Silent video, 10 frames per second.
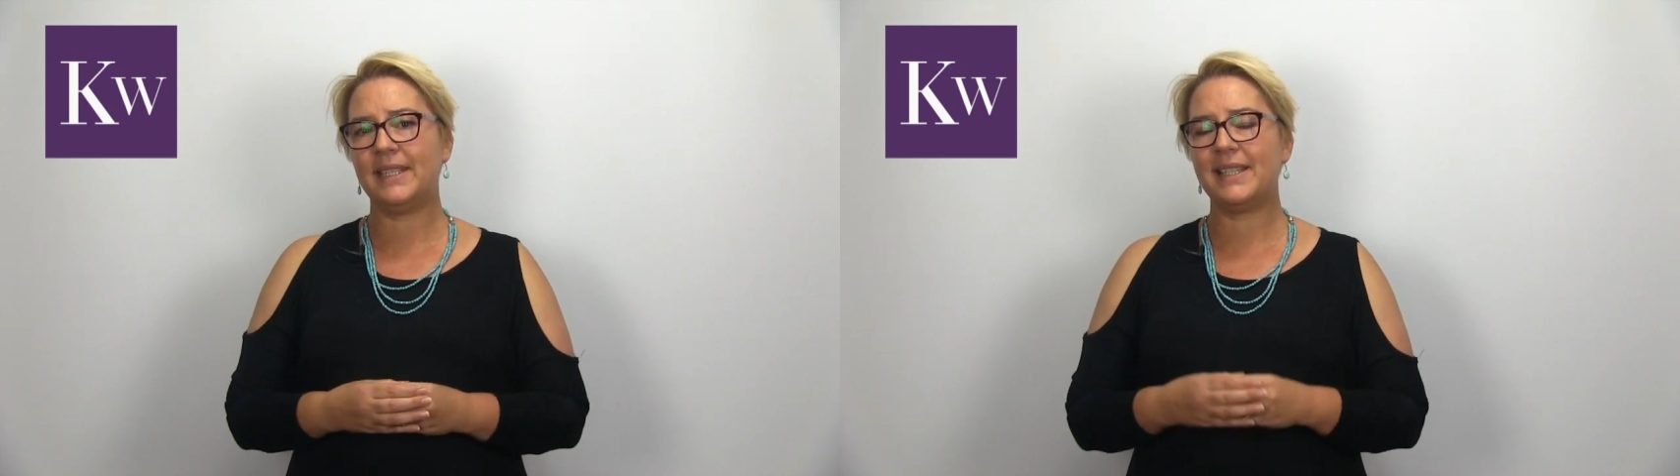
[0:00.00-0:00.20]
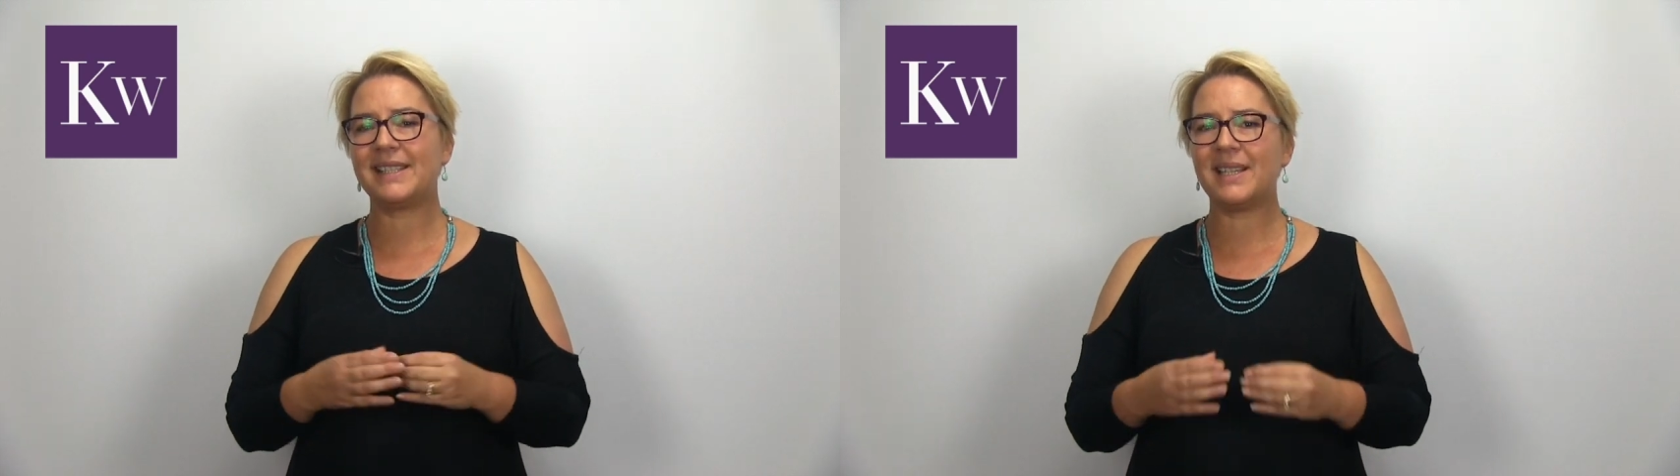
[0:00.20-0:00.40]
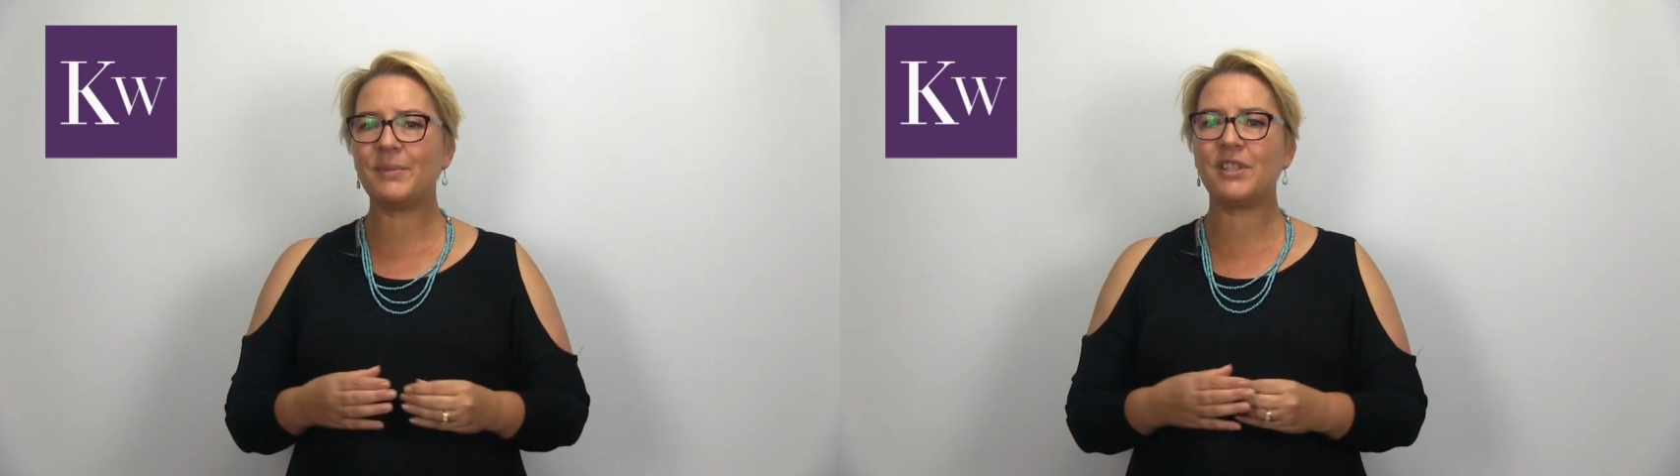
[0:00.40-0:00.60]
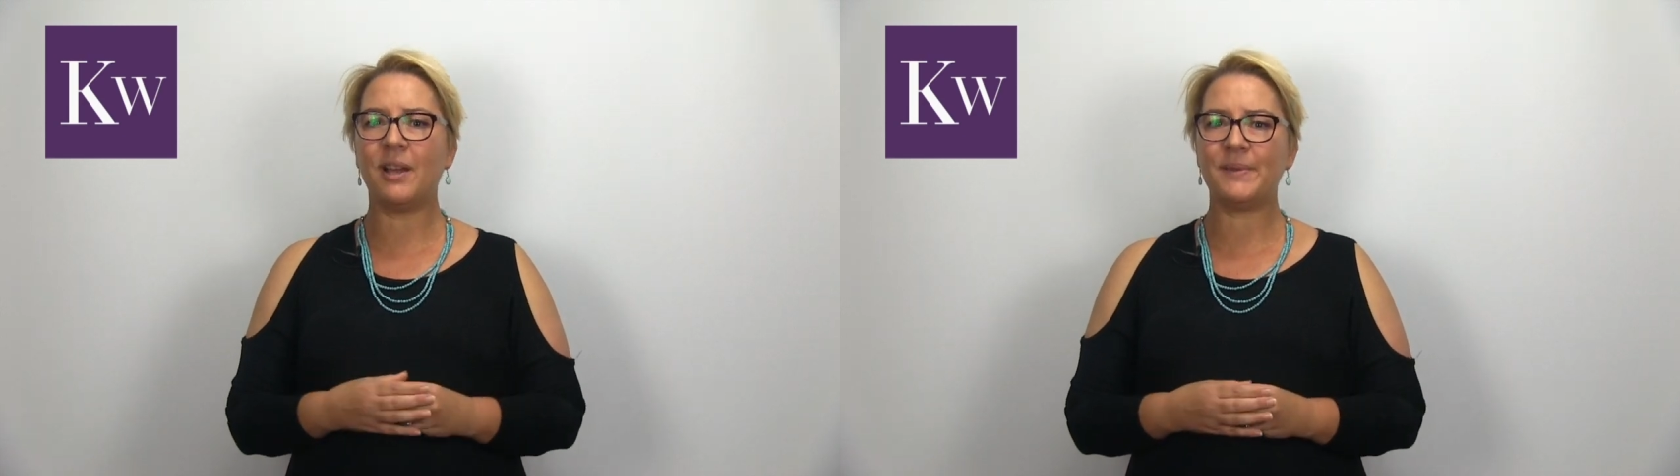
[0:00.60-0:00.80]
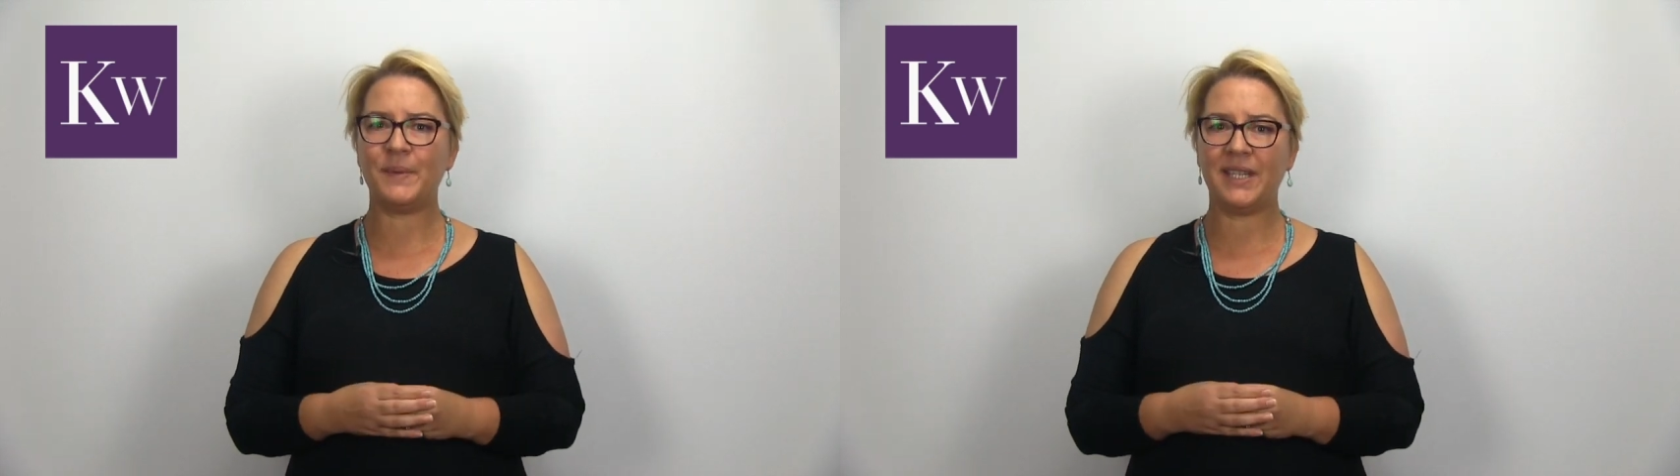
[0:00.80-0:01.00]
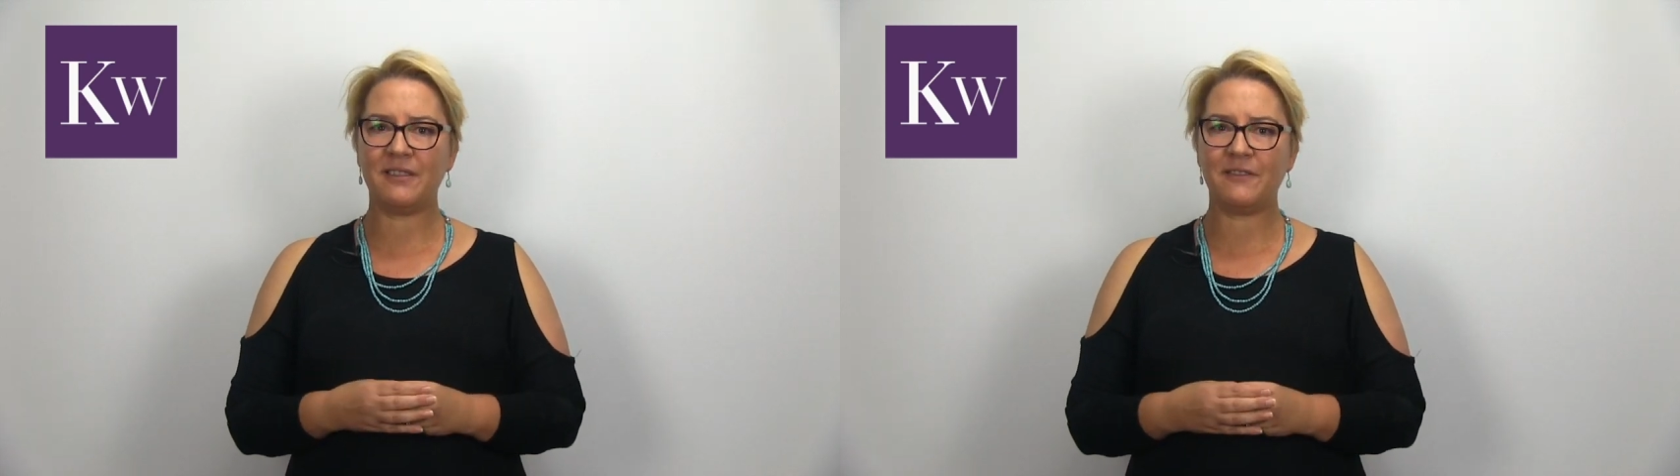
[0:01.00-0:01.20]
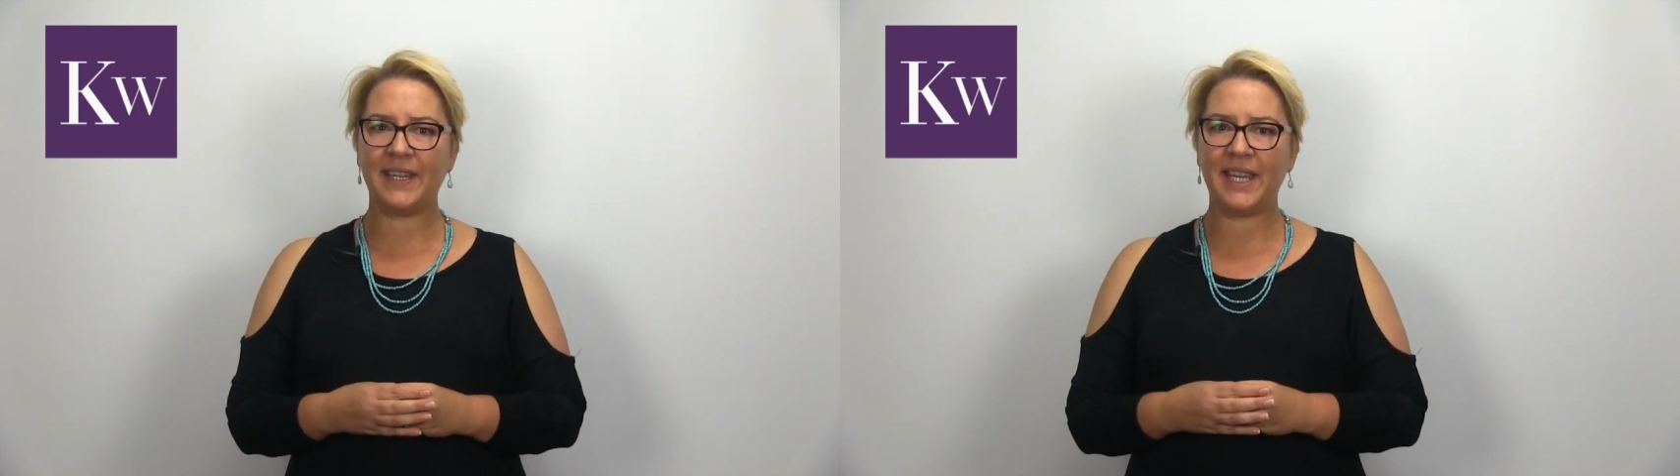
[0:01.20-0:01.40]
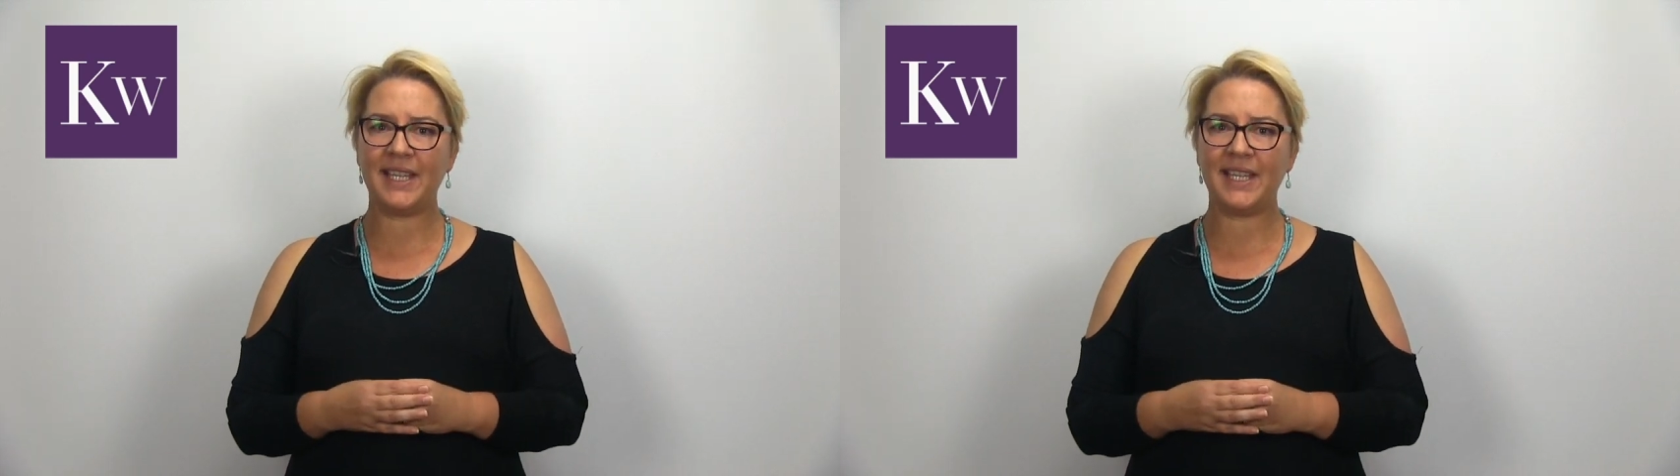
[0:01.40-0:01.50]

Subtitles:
And sometimes we can forget